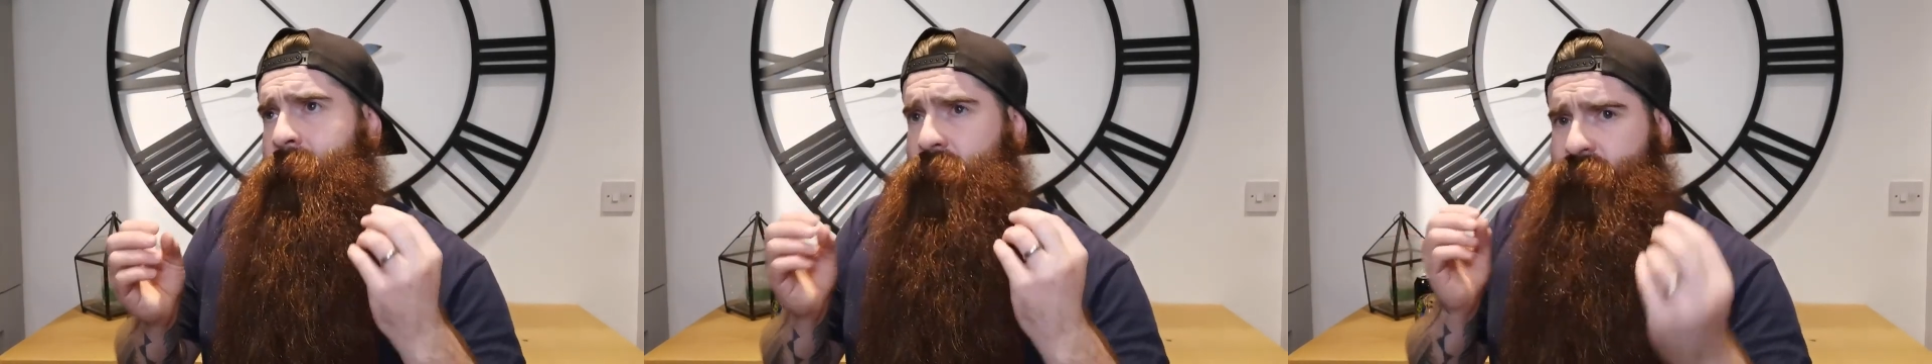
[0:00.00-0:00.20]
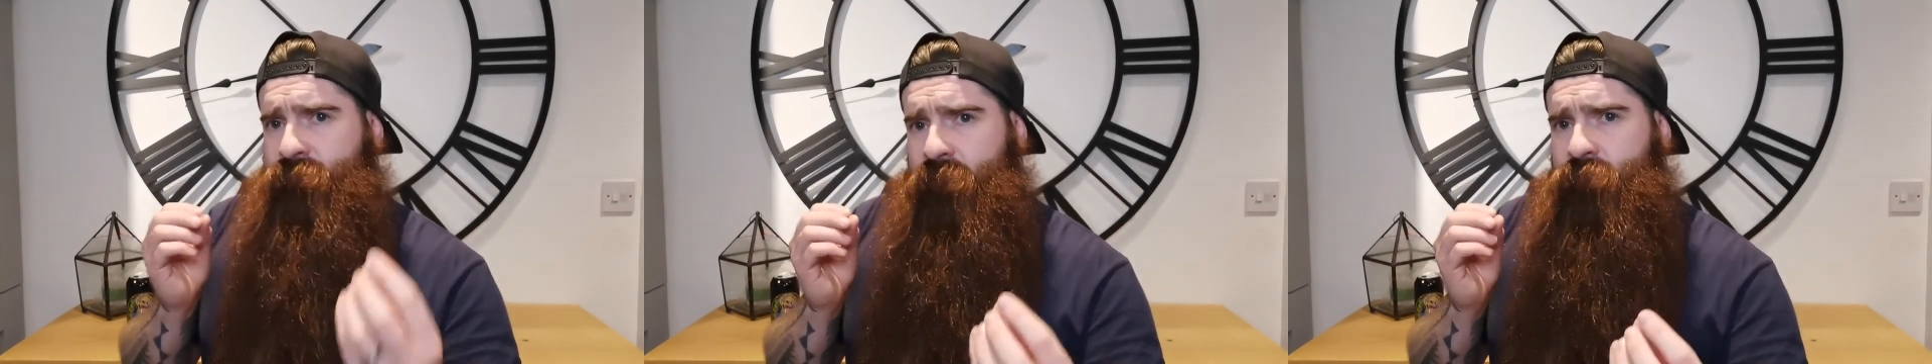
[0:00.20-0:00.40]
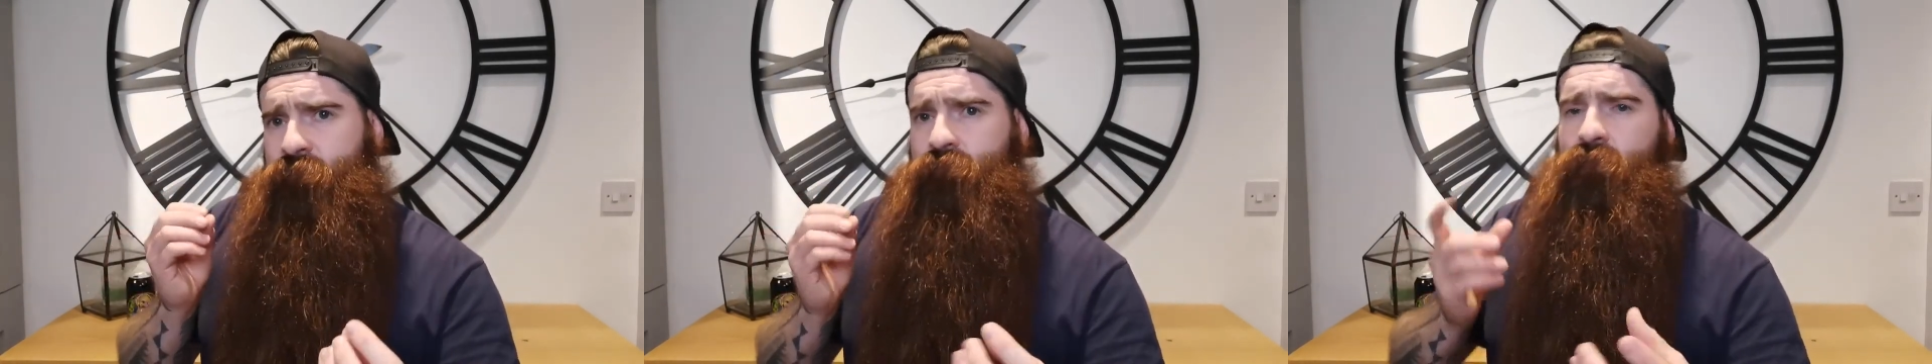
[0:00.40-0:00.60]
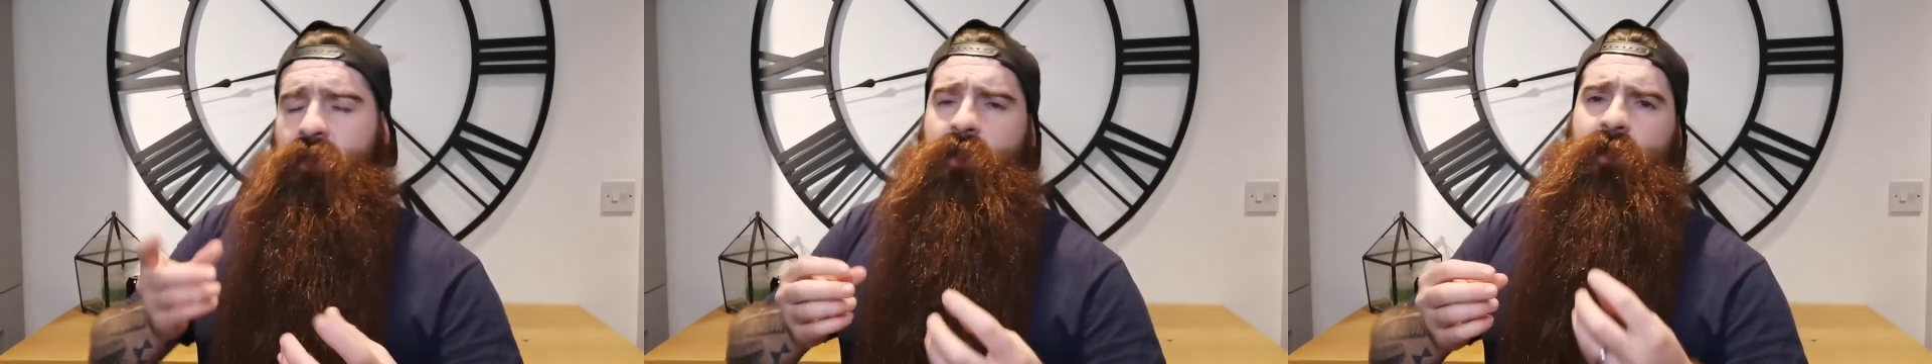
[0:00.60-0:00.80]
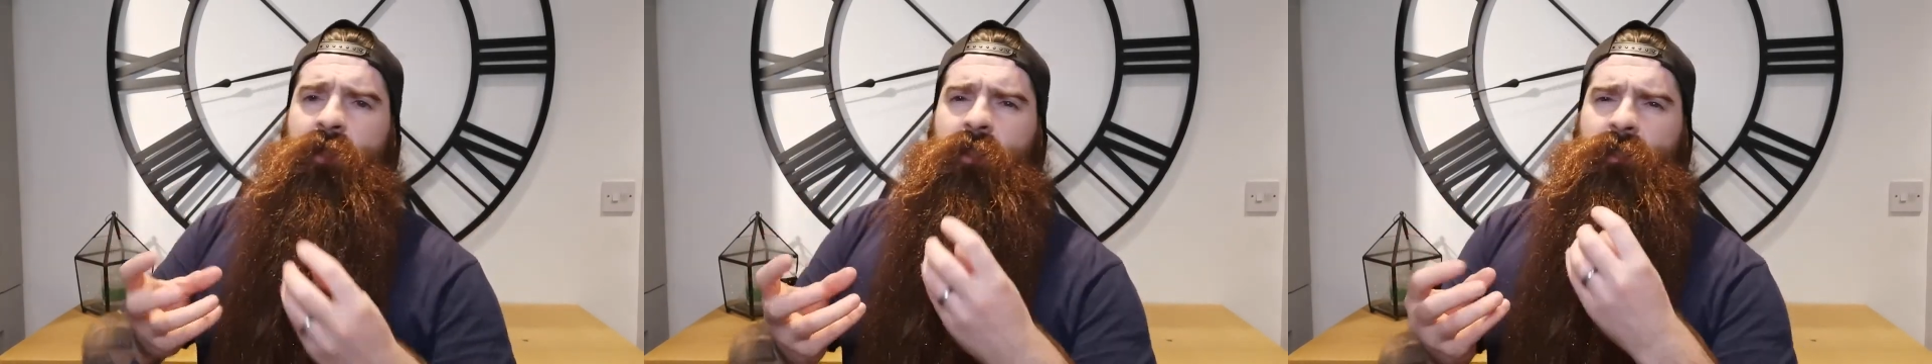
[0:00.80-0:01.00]

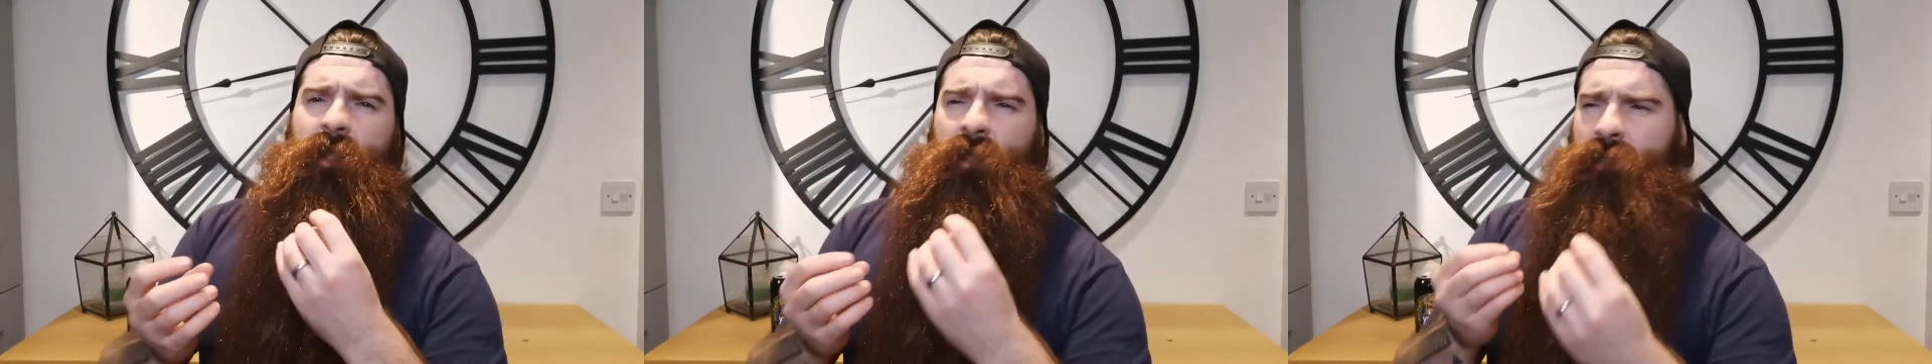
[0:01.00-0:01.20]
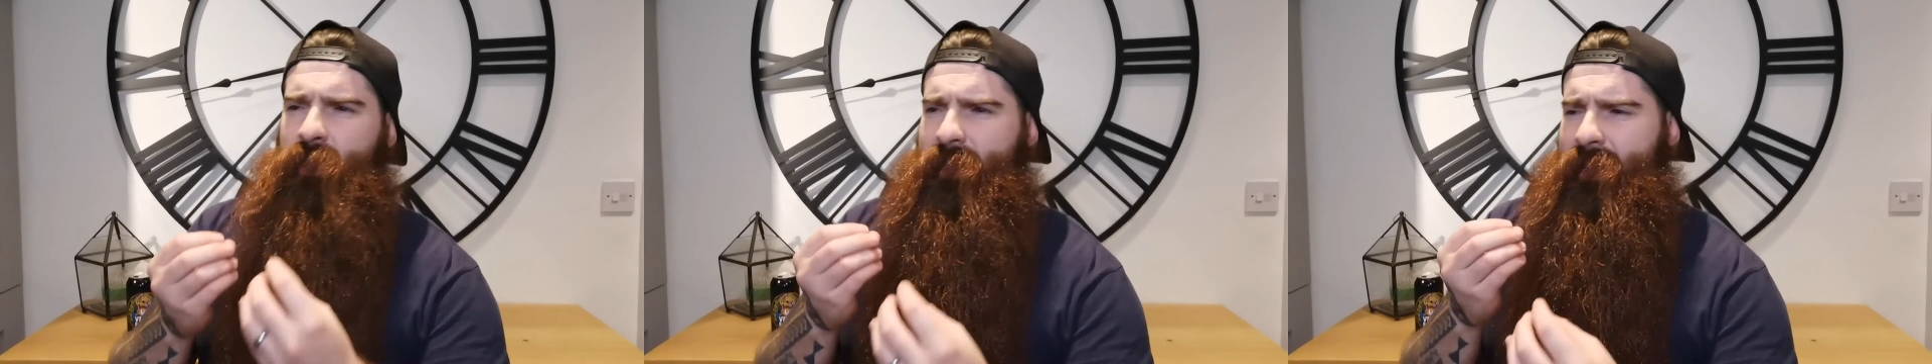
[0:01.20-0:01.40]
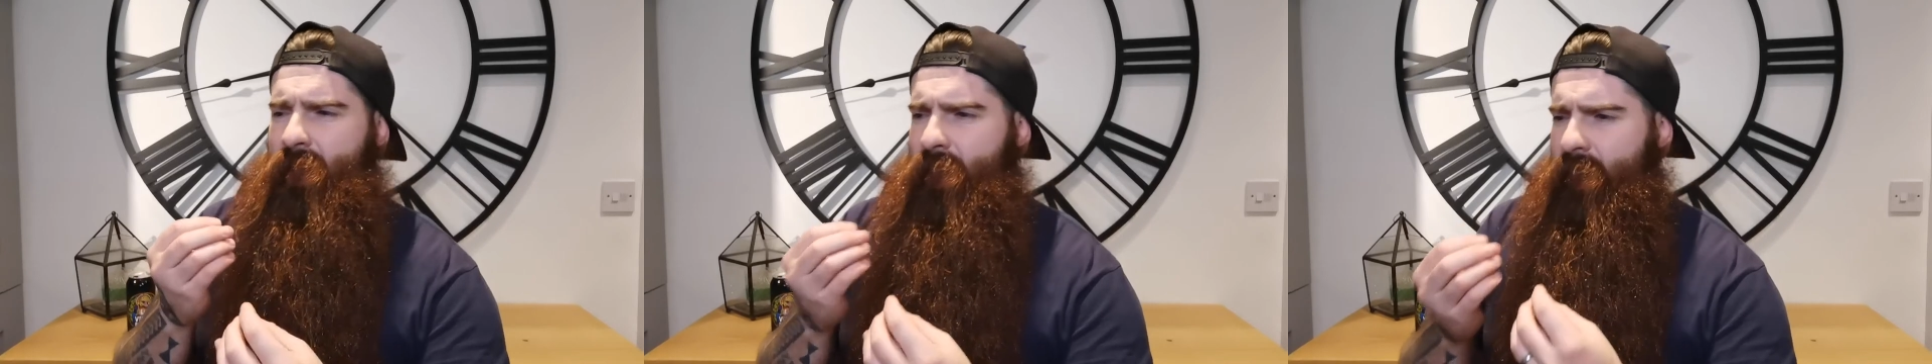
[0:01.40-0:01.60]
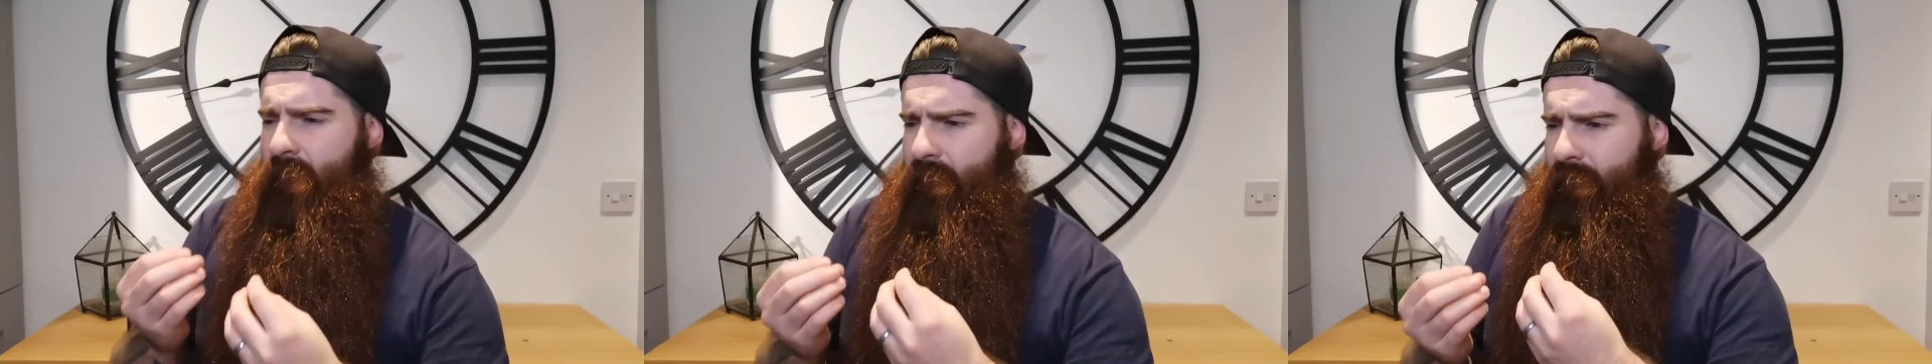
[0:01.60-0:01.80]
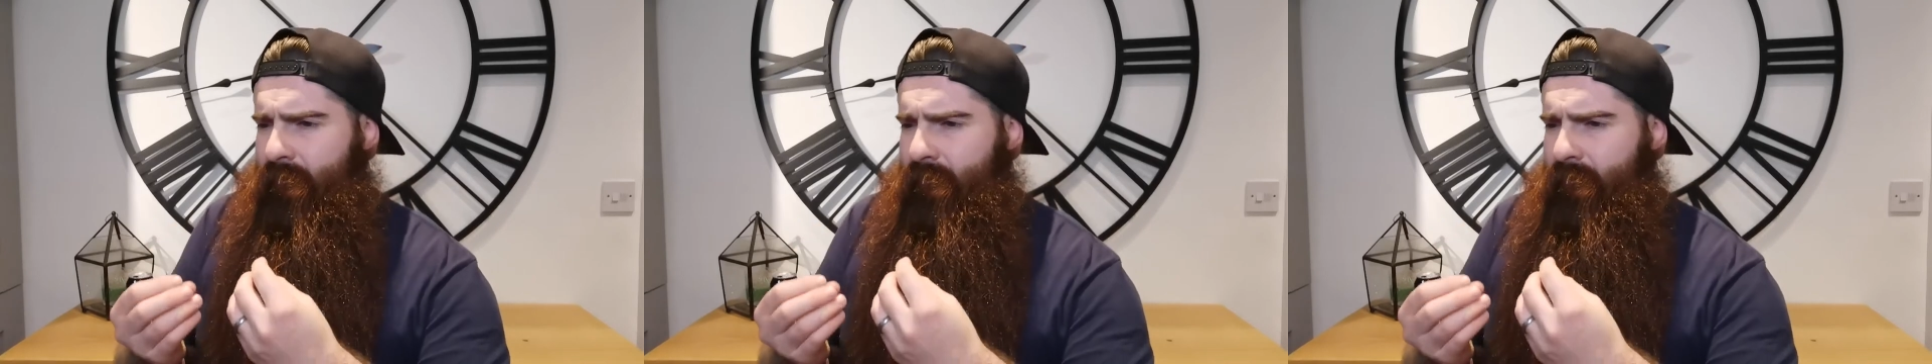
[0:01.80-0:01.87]
citrus, the